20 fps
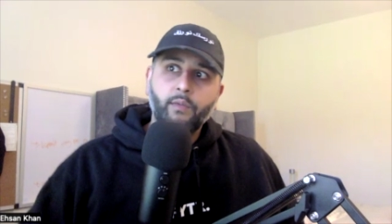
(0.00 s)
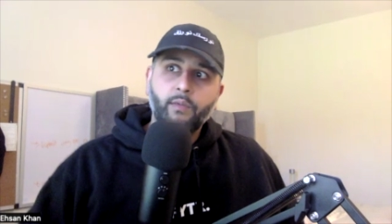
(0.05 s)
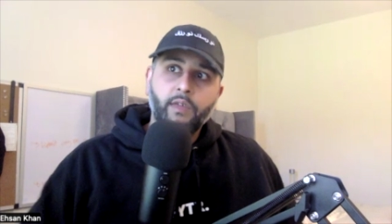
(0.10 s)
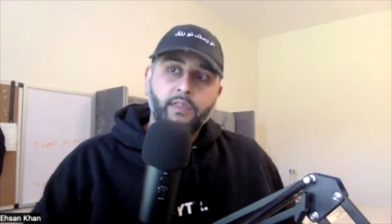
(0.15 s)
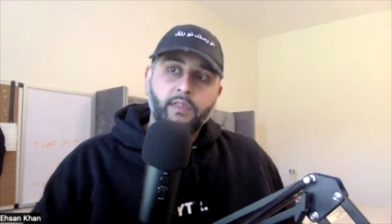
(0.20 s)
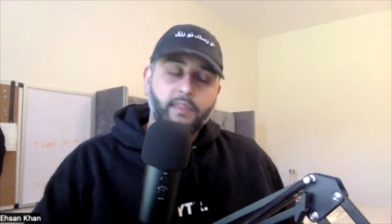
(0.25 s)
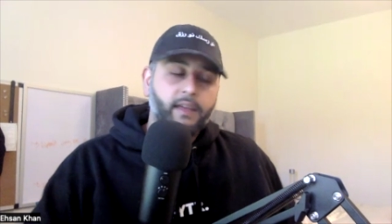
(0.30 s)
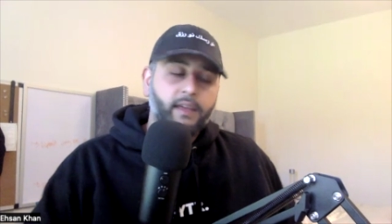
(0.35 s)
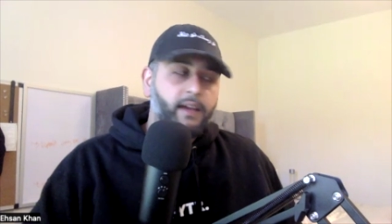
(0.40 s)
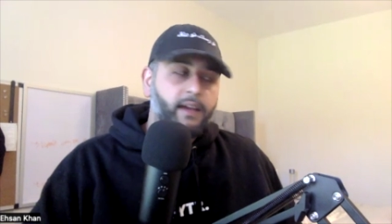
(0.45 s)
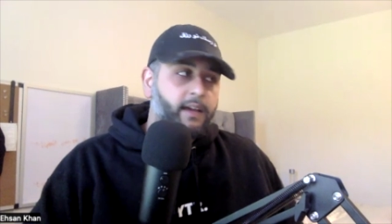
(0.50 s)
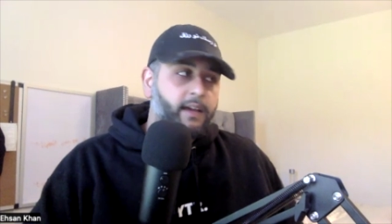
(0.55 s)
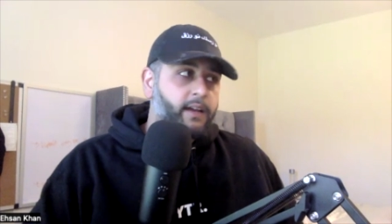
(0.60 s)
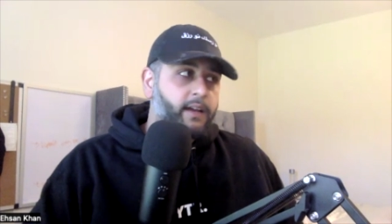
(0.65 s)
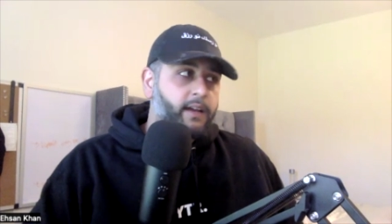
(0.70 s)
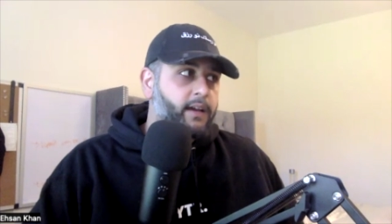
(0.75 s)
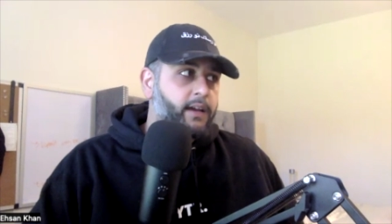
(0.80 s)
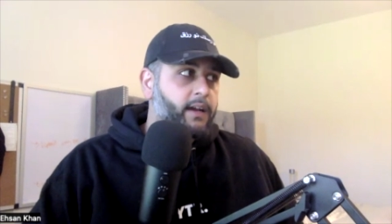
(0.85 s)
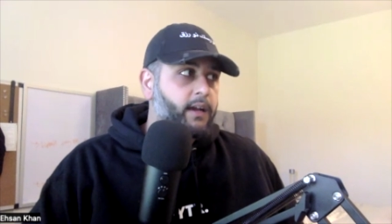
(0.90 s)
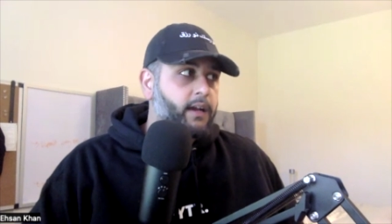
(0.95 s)
with
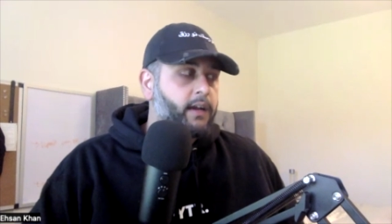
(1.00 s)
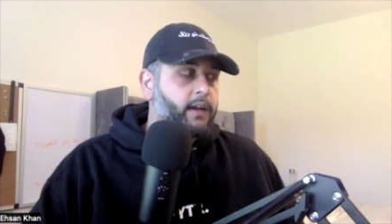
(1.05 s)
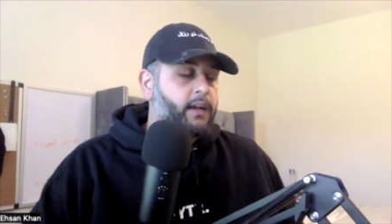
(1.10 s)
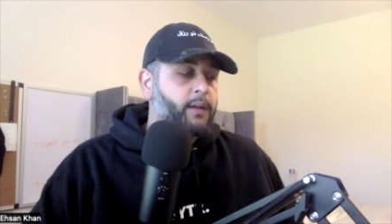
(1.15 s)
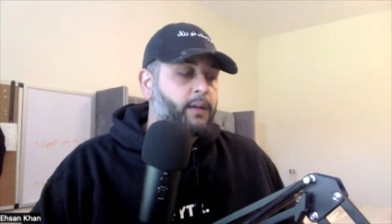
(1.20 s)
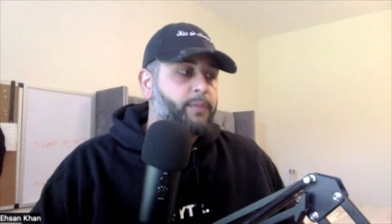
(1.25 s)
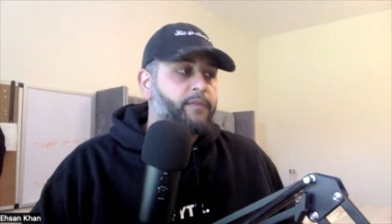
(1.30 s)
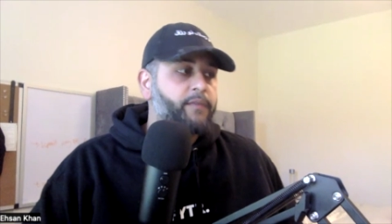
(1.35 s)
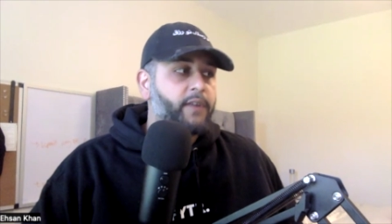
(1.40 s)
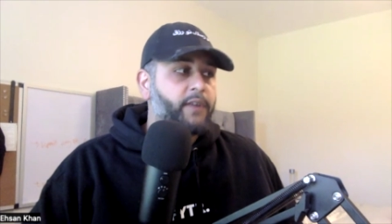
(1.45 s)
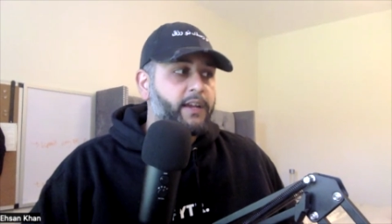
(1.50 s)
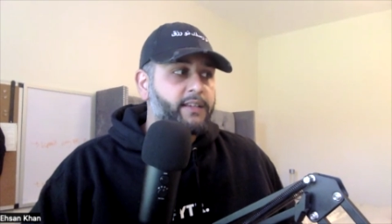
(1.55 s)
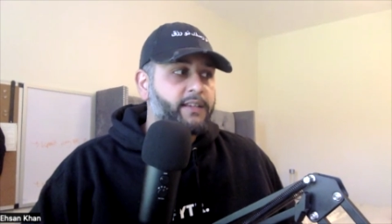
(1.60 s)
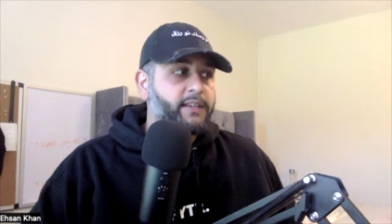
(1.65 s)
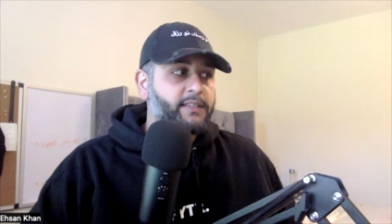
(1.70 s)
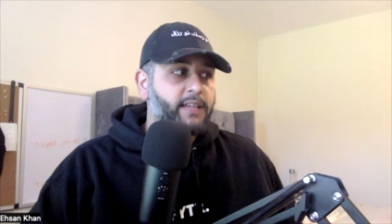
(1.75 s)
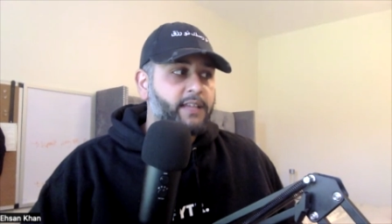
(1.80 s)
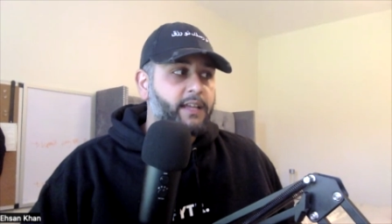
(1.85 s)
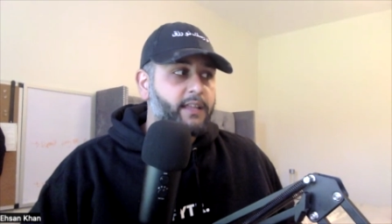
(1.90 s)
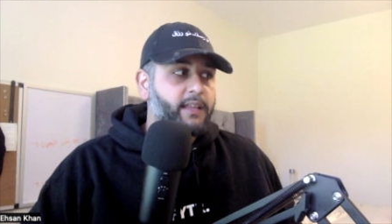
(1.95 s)
uh, a couple fighters
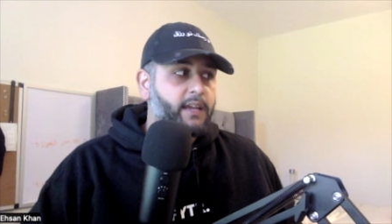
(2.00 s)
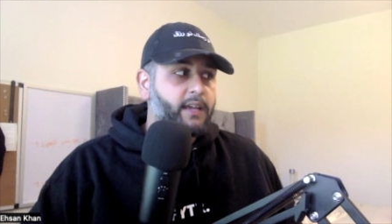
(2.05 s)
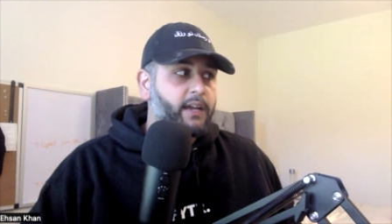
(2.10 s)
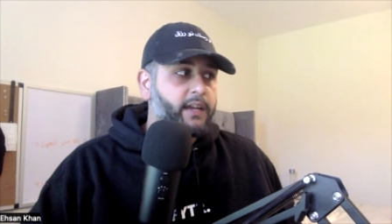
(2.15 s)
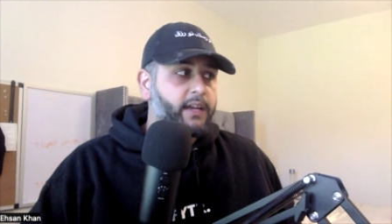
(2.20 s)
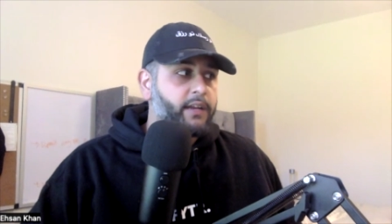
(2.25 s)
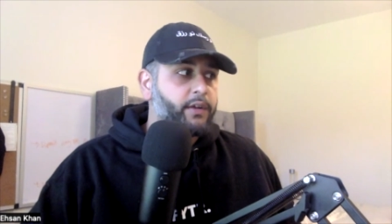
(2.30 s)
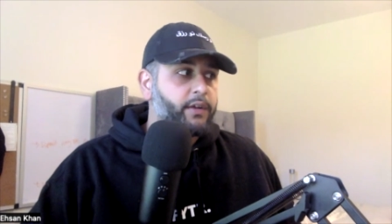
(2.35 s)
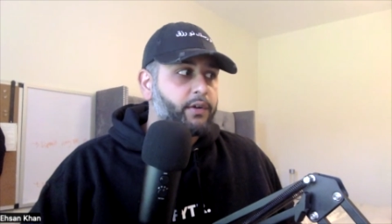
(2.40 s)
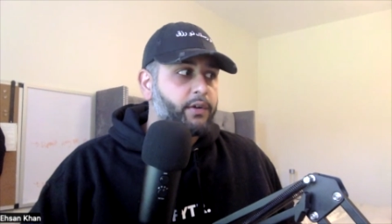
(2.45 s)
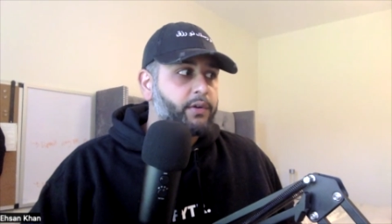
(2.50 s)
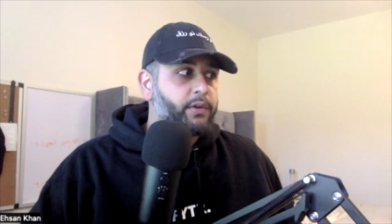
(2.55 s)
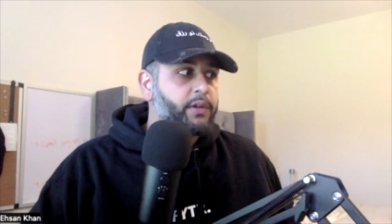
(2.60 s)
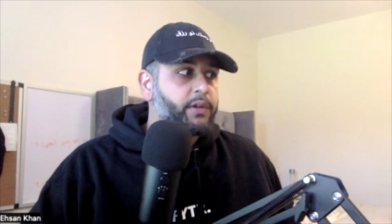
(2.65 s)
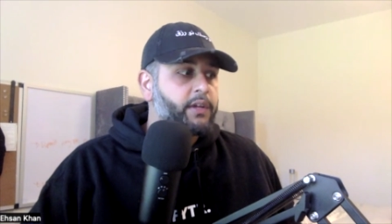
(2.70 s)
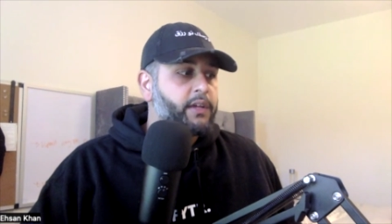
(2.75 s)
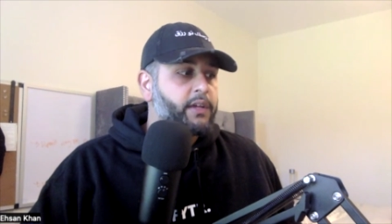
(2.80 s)
that that I know,